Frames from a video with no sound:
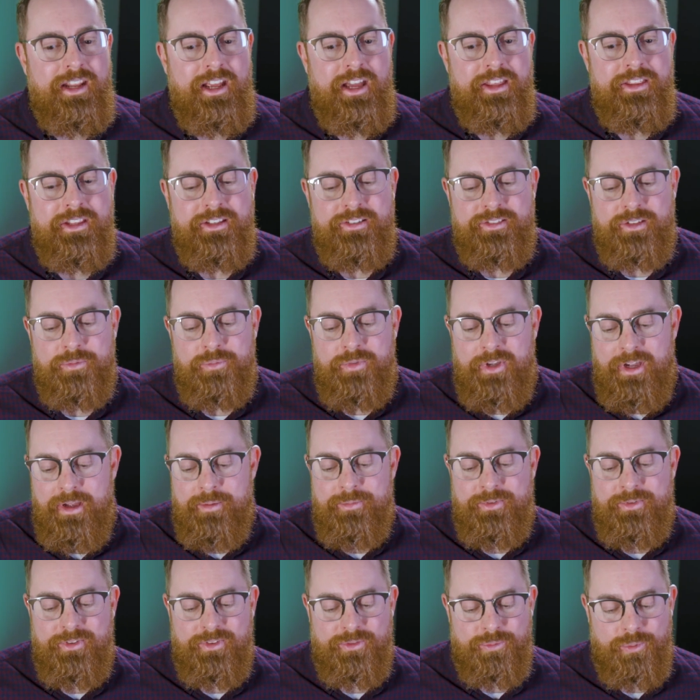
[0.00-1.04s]
and I think
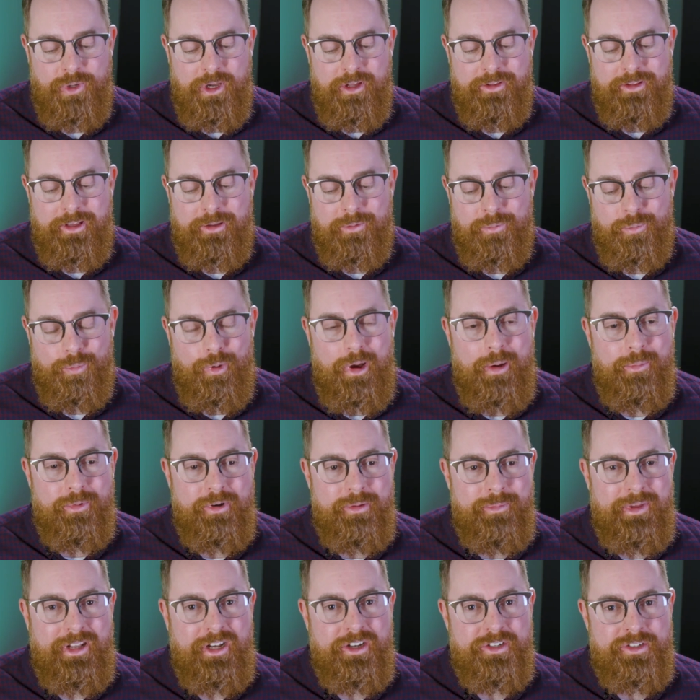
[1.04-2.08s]
sometimes as well, like property
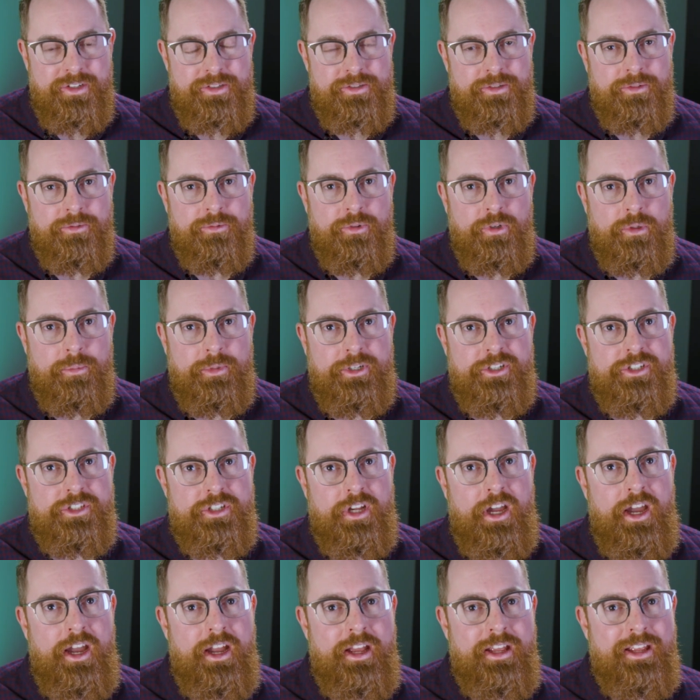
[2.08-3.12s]
managers are a little bit
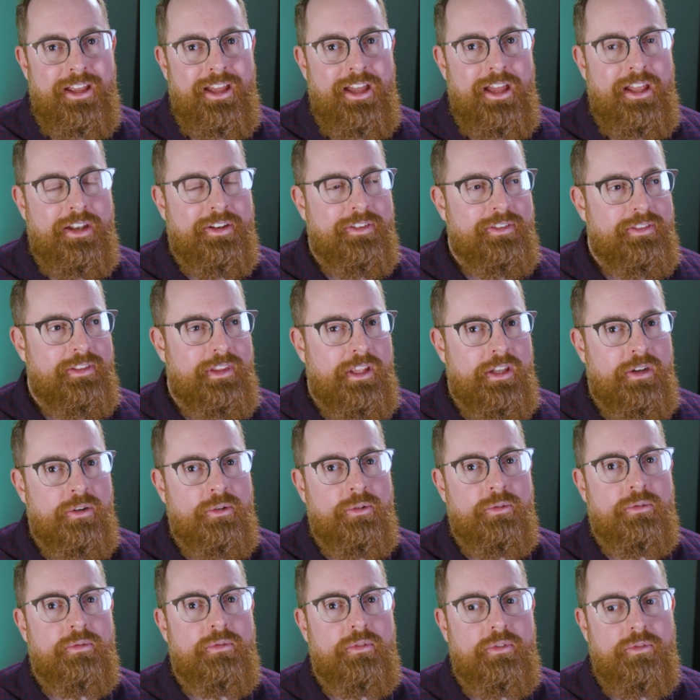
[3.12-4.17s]
shy and they
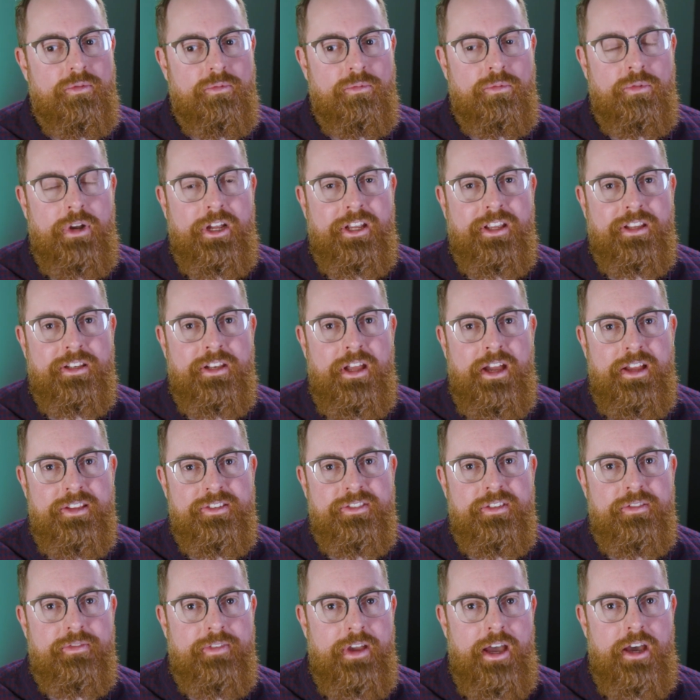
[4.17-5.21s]
don't recognize
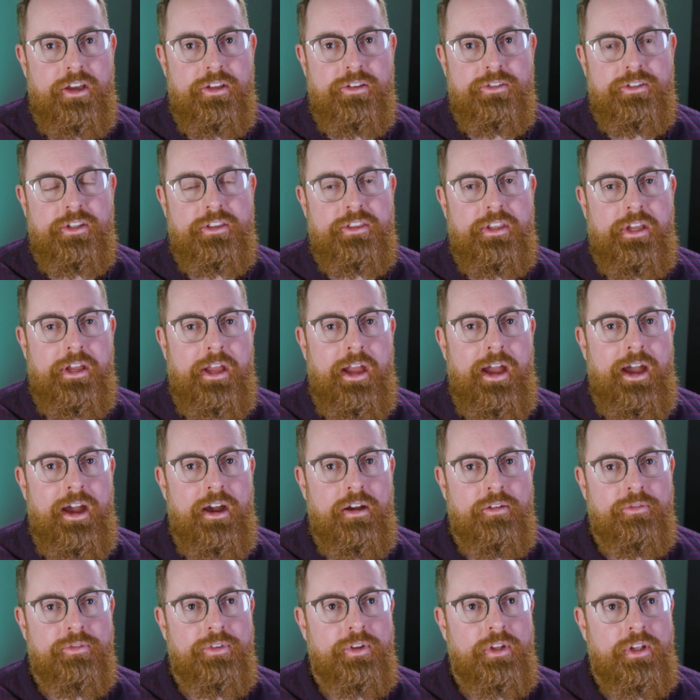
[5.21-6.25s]
the value that they
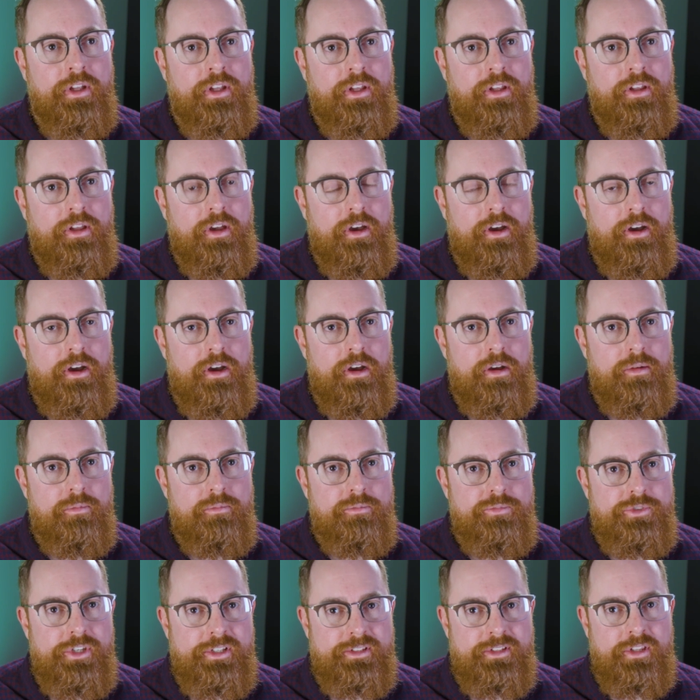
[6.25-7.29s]
have
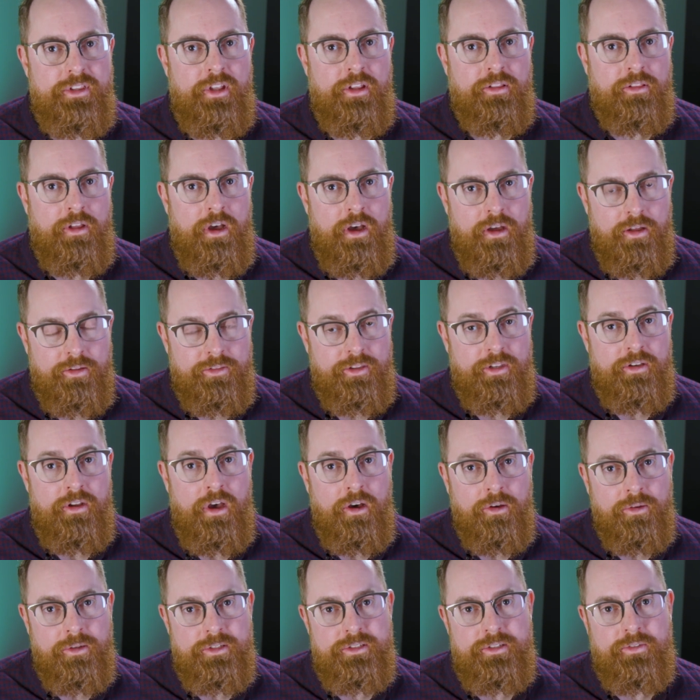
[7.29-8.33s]
just in the
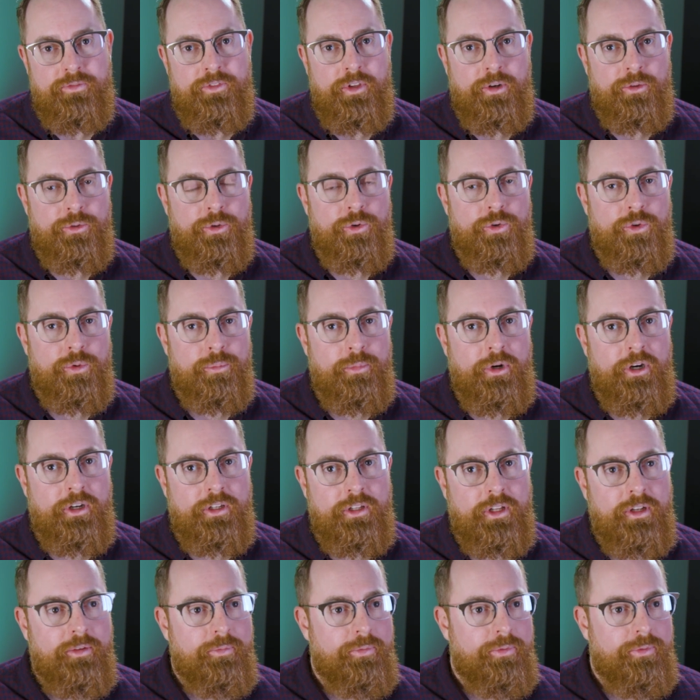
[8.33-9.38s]
knowledge of their local
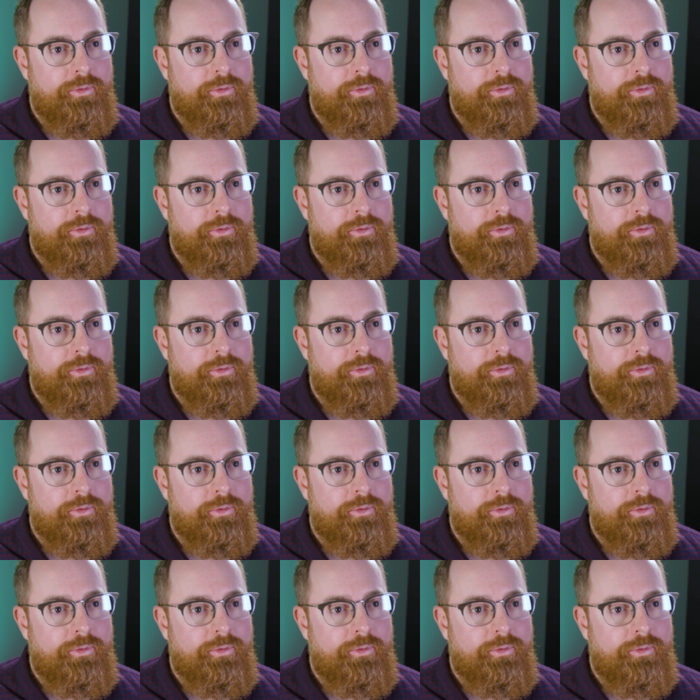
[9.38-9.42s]
market,